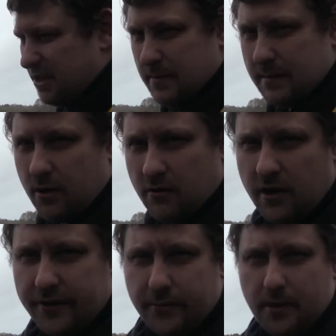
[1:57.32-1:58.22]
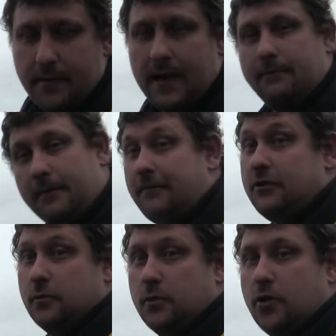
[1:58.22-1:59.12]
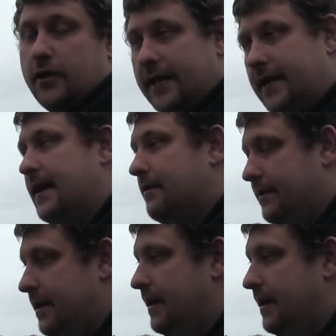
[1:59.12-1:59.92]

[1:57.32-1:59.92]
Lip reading: little bit more harder work by having to walk in and out.